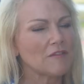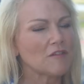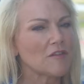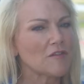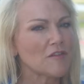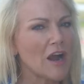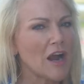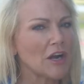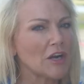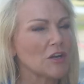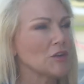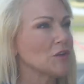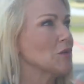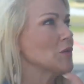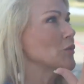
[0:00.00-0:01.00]
have a
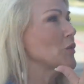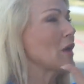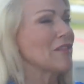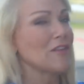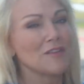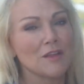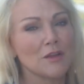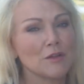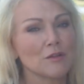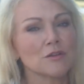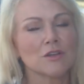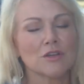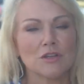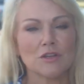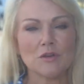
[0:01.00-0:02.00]
fire, rather than
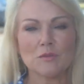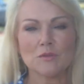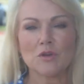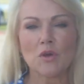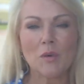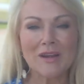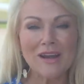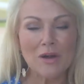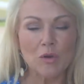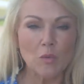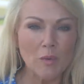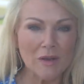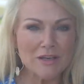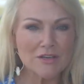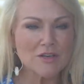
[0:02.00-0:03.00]
you know, going out a
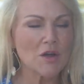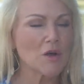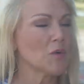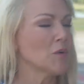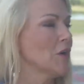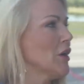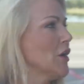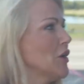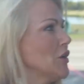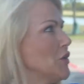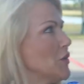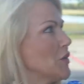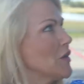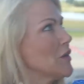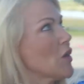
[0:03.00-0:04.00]
window,
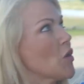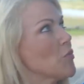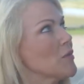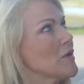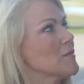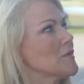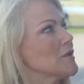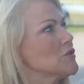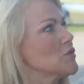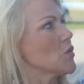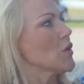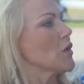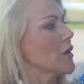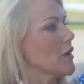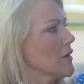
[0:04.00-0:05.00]
you can open up the
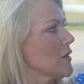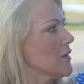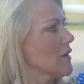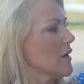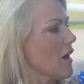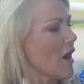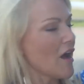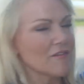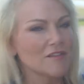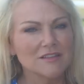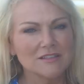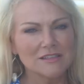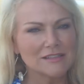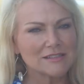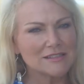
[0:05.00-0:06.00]
door.
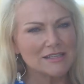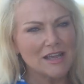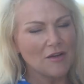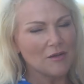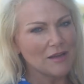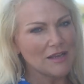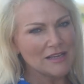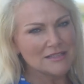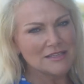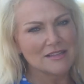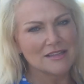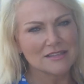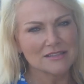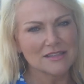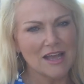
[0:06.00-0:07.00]
Obviously, see how easy
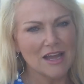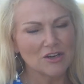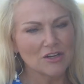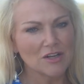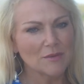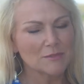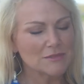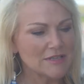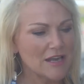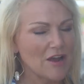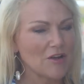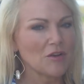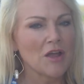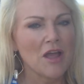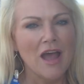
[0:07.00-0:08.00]
this ladder comes
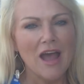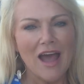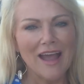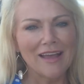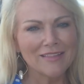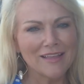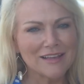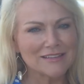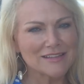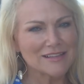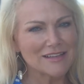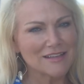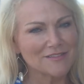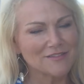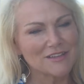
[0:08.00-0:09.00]
down. I like to
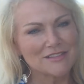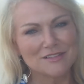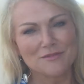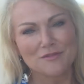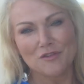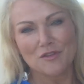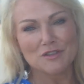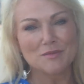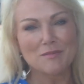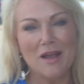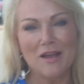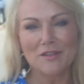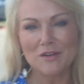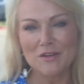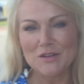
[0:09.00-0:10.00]
think of it for some
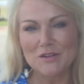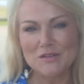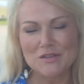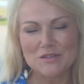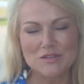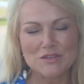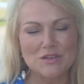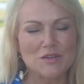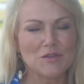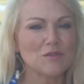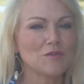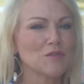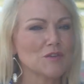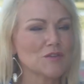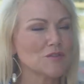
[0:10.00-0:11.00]
other uses too.
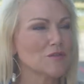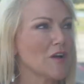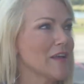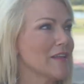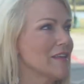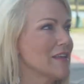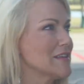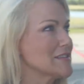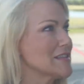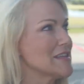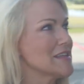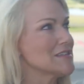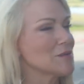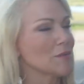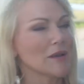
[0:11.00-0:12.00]
First of all, I think it's an
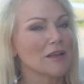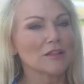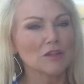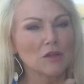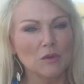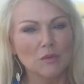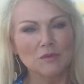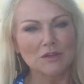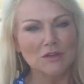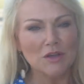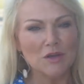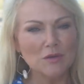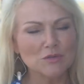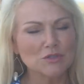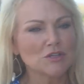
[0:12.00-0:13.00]
easy way to load the
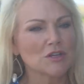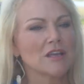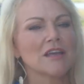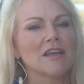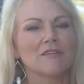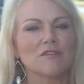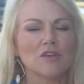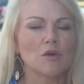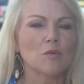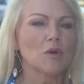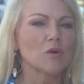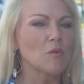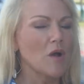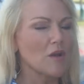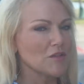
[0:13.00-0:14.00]
coach. If you don't
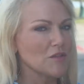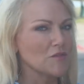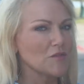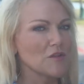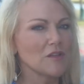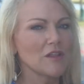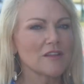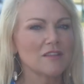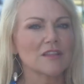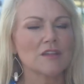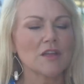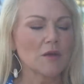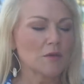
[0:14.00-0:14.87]
want to walk the full length of the